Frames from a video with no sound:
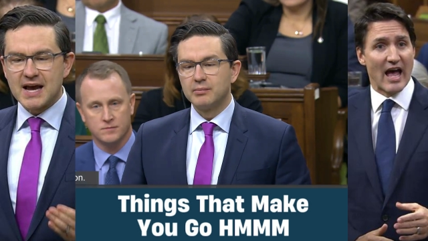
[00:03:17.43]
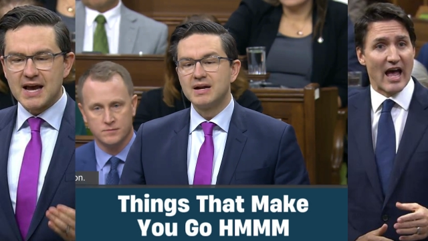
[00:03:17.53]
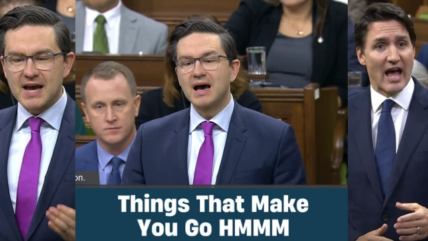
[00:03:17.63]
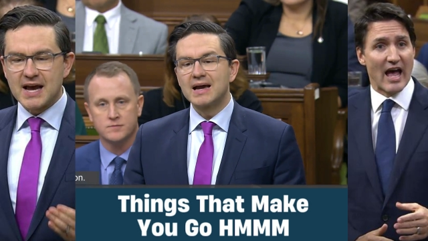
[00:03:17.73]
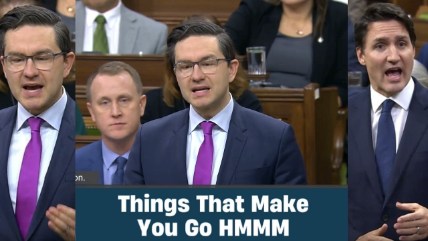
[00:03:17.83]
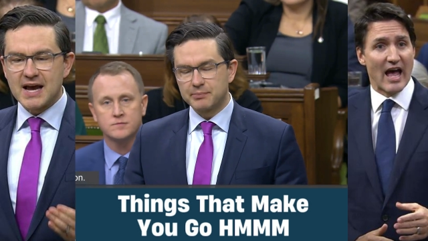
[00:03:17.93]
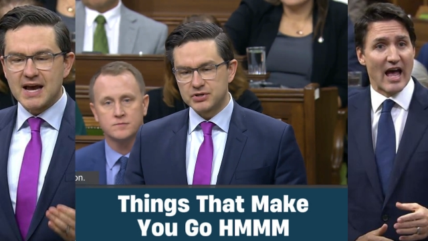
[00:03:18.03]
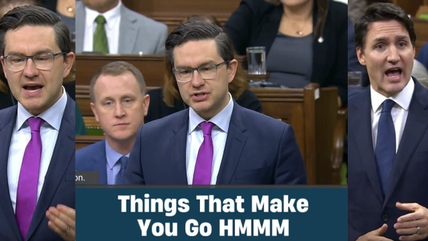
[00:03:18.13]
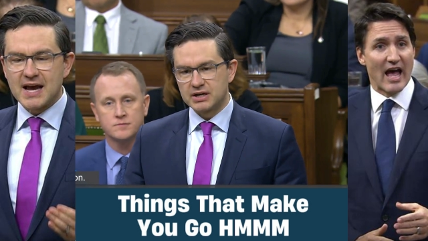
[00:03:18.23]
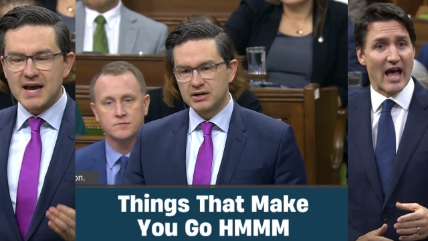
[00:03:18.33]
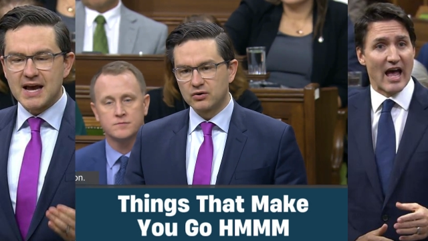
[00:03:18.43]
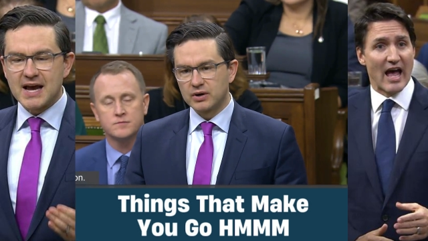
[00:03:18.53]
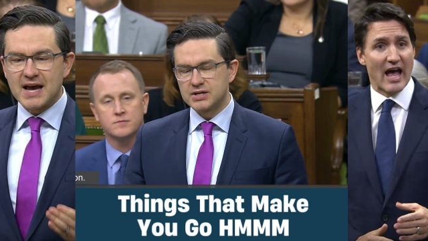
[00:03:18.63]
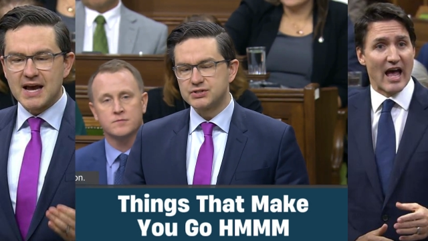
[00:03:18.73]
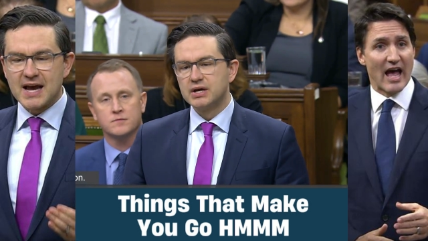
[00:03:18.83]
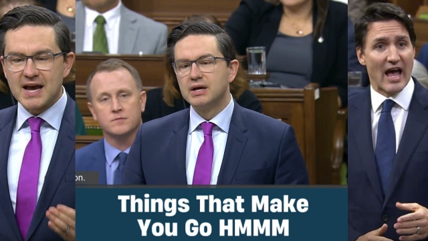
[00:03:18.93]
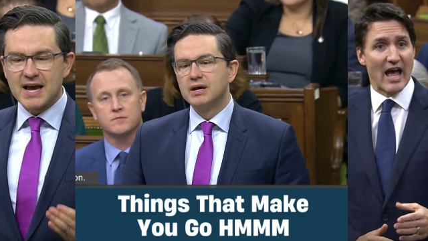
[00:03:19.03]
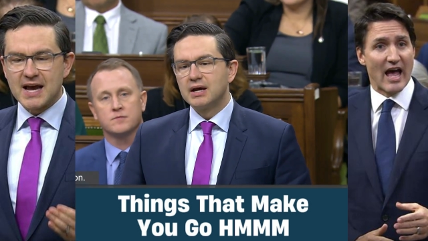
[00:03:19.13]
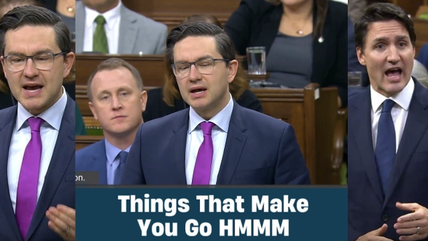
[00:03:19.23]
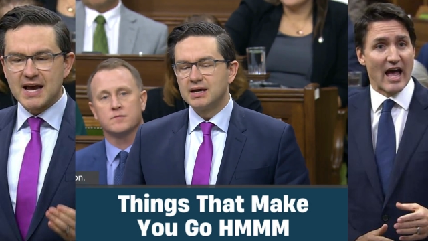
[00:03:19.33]
Speaker 1: a ninety percent increase
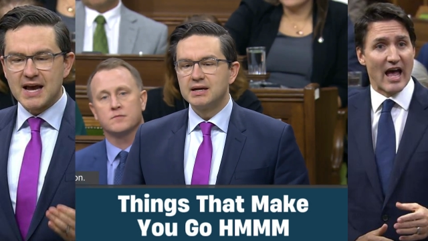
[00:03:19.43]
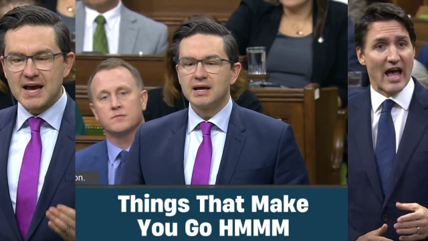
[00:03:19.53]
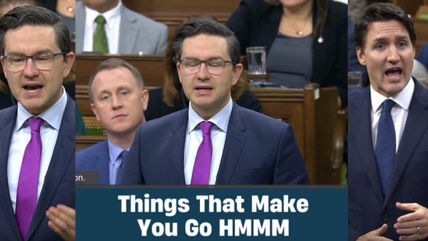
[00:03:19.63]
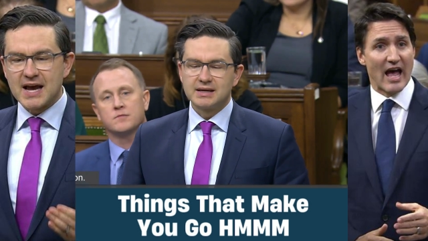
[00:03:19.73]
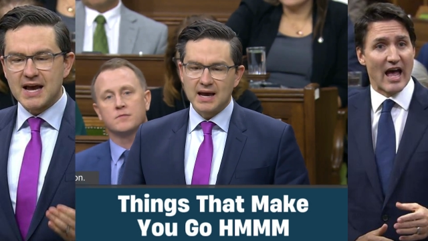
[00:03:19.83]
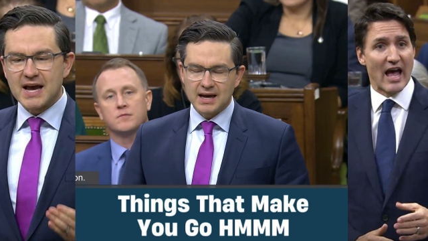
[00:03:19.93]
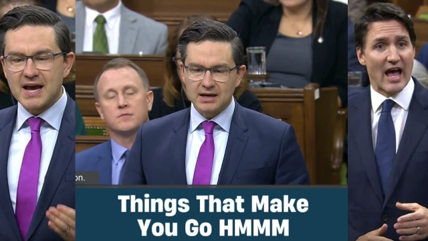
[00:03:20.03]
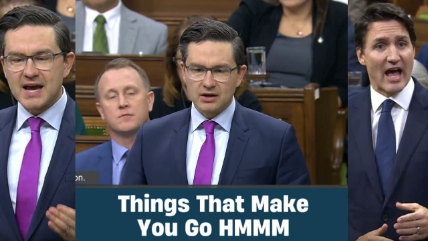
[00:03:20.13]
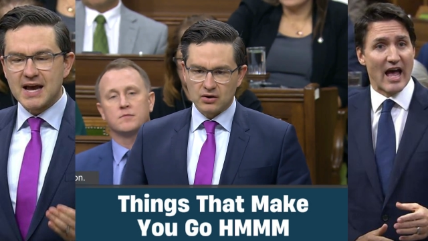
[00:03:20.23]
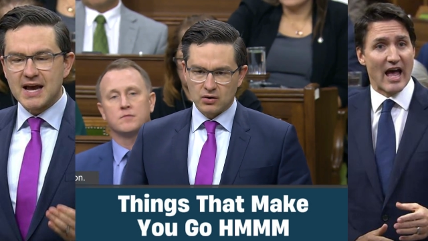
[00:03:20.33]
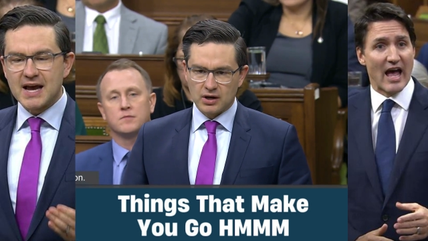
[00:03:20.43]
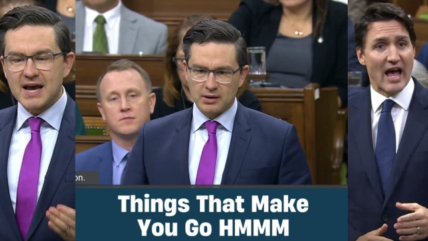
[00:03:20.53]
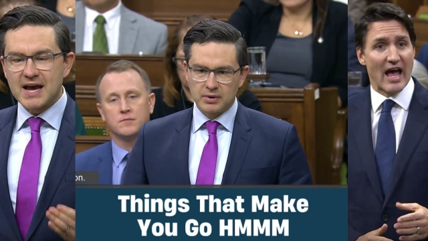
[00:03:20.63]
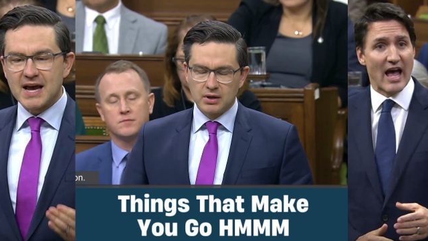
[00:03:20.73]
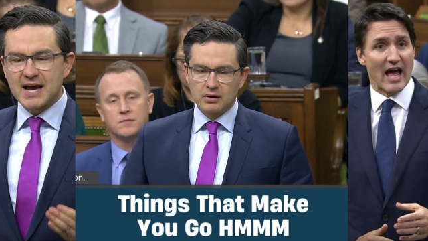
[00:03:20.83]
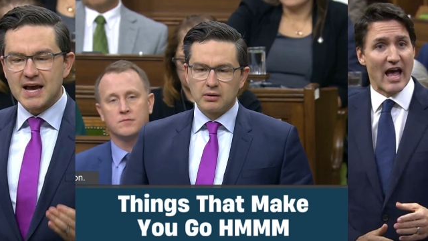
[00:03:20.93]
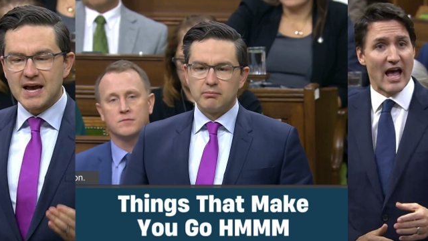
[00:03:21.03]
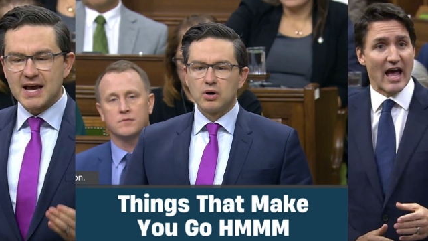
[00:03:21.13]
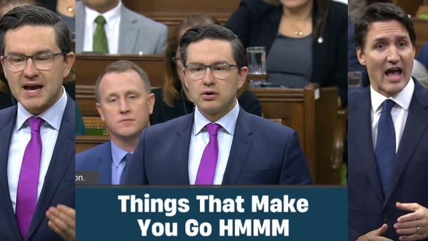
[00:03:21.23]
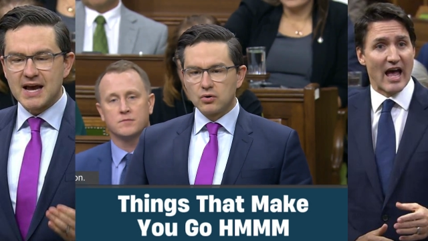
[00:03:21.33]
in gang crime.
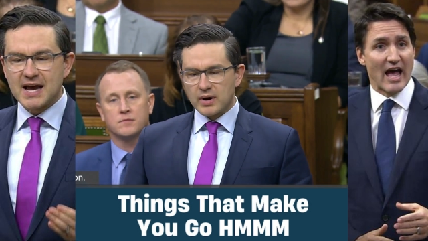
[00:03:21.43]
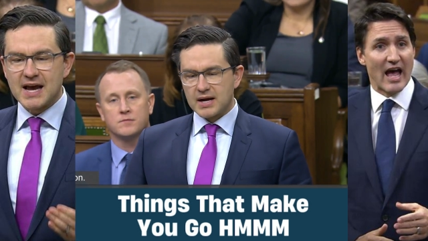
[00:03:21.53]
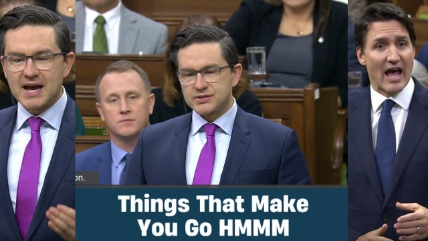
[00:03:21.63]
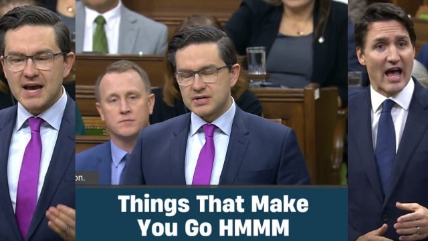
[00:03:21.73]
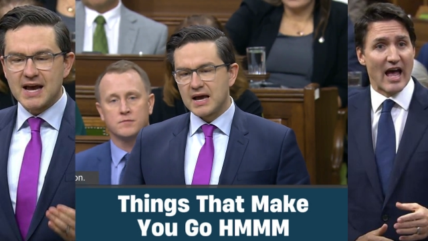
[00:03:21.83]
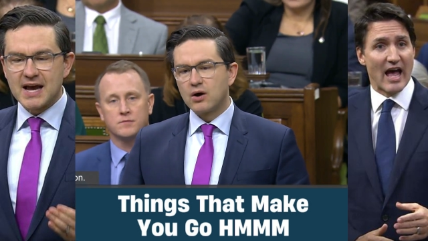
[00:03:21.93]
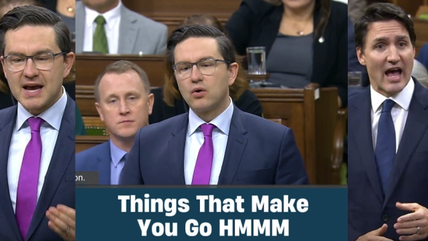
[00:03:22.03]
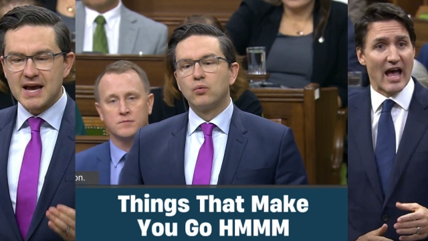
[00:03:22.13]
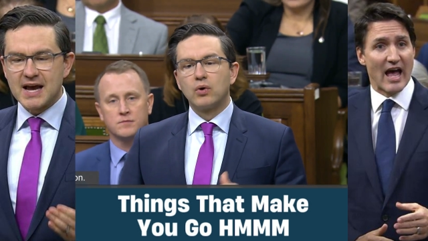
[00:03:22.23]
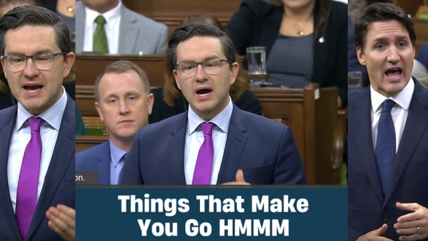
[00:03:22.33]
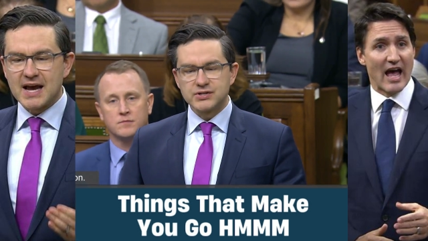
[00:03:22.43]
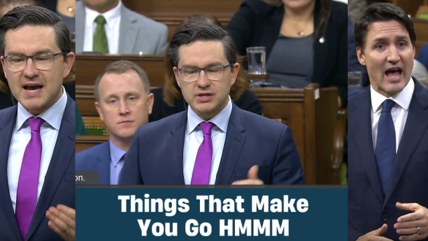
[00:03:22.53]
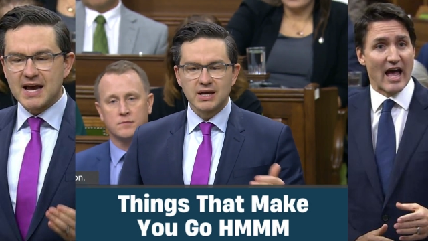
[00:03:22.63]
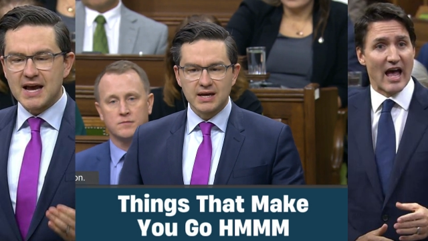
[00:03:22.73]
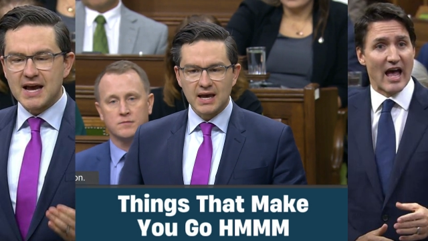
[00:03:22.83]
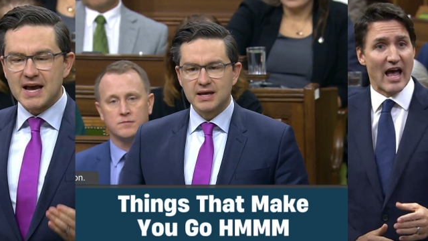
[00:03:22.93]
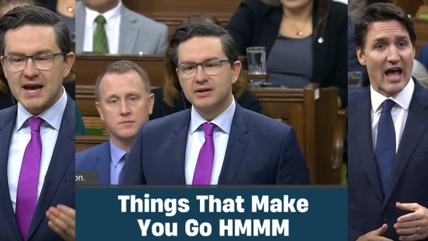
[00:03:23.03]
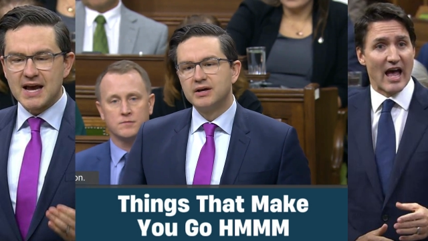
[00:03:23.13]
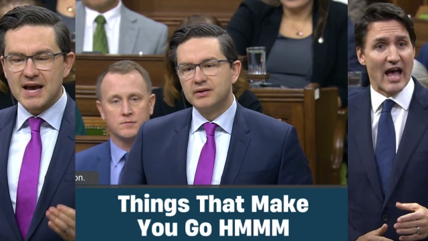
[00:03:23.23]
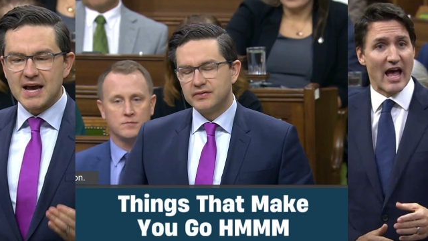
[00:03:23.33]
Murder rates now rising again
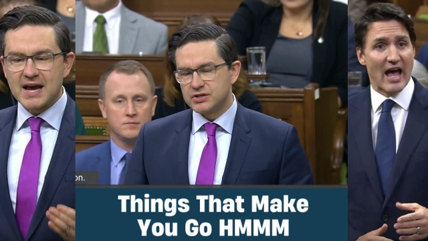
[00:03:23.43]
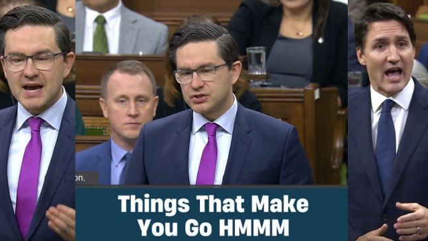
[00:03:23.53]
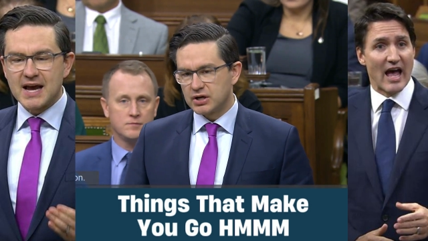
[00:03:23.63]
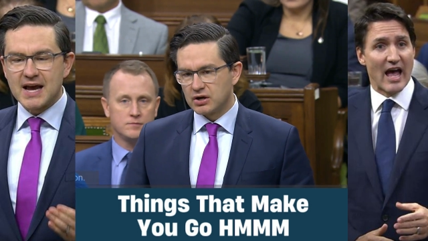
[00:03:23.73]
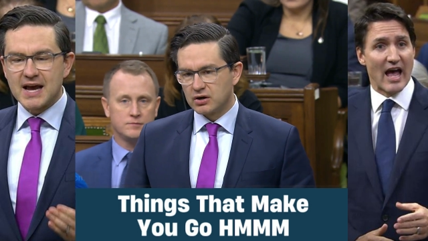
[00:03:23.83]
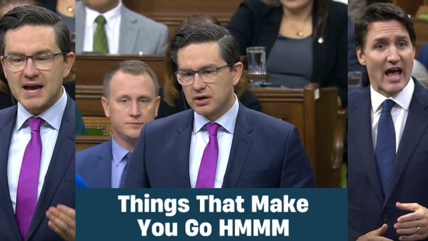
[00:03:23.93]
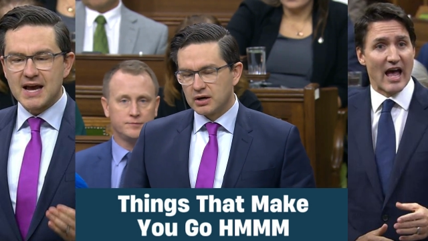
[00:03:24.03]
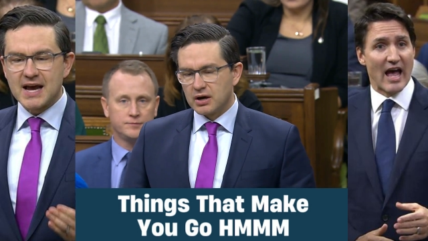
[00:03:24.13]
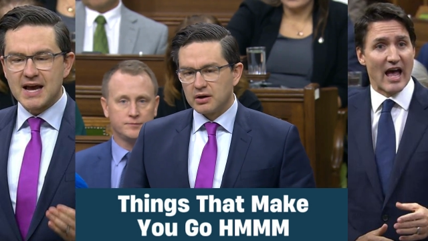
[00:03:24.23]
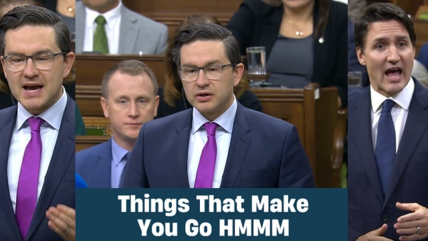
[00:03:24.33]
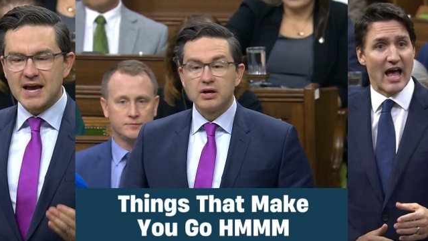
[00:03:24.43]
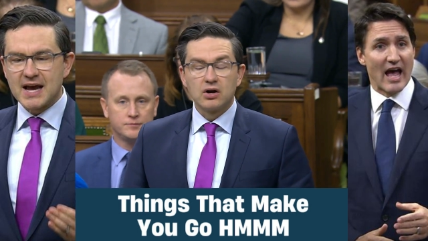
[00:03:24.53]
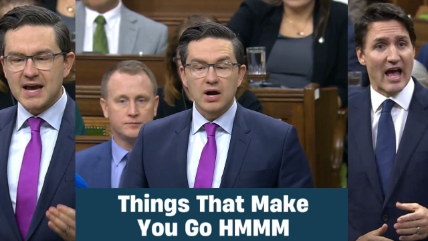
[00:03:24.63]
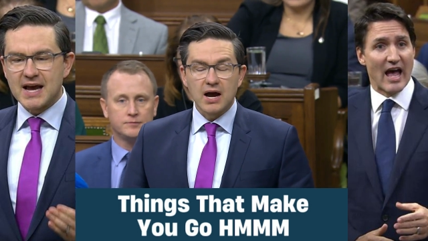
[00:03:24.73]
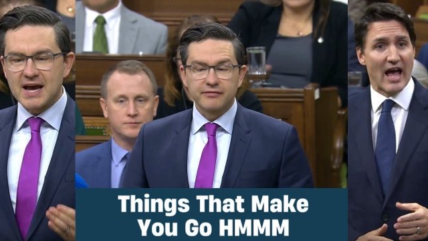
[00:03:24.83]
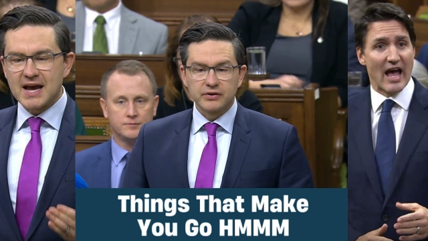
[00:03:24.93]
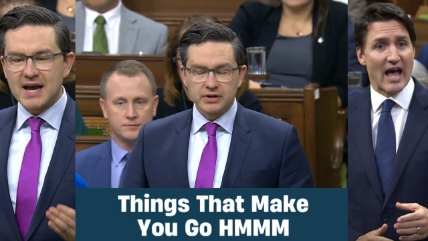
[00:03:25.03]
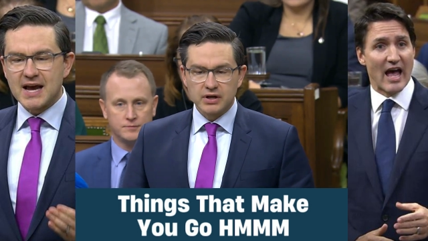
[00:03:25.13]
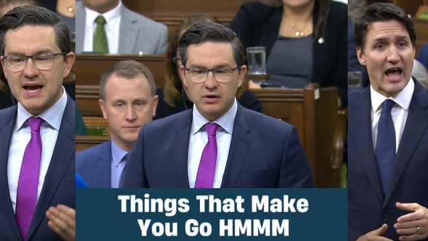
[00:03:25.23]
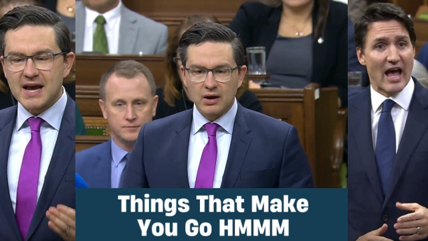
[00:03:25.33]
this year, year after
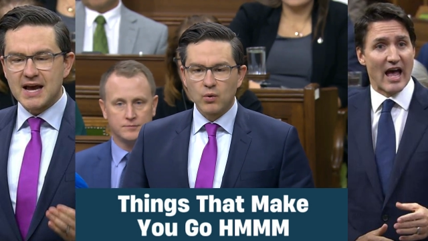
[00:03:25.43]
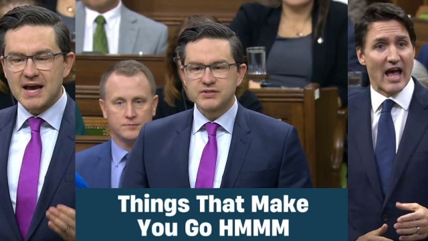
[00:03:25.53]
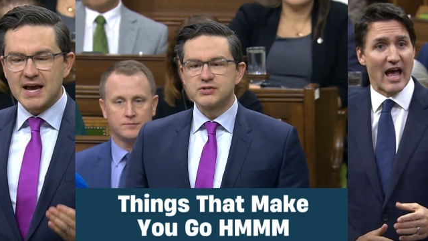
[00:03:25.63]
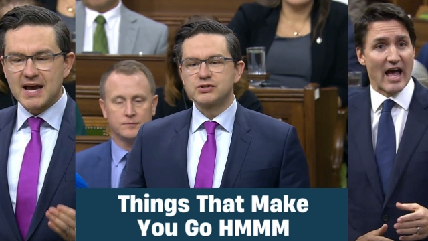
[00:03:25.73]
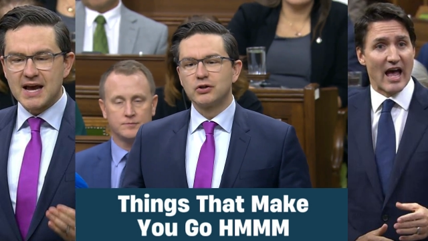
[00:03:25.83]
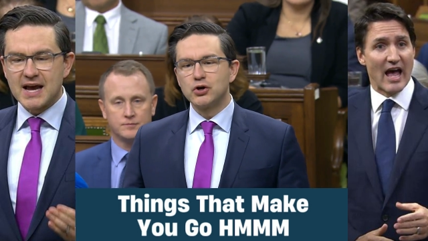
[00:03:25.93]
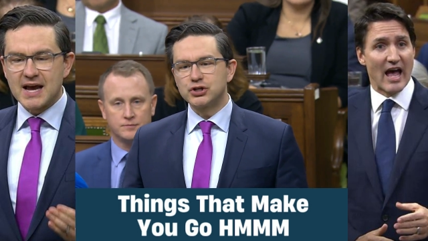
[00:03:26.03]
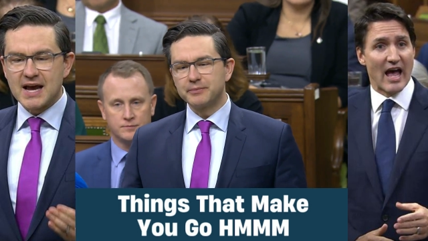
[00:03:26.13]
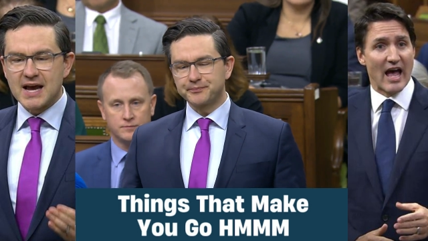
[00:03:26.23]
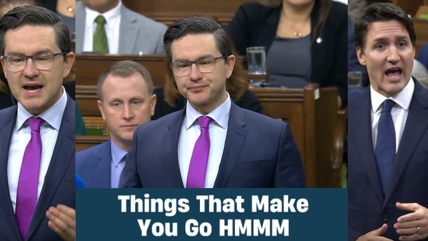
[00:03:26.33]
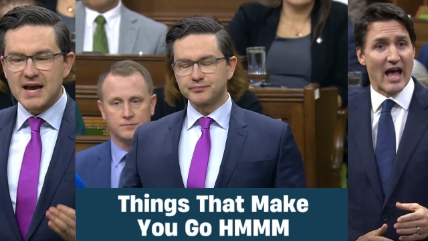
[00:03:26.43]
year. And what's his solution?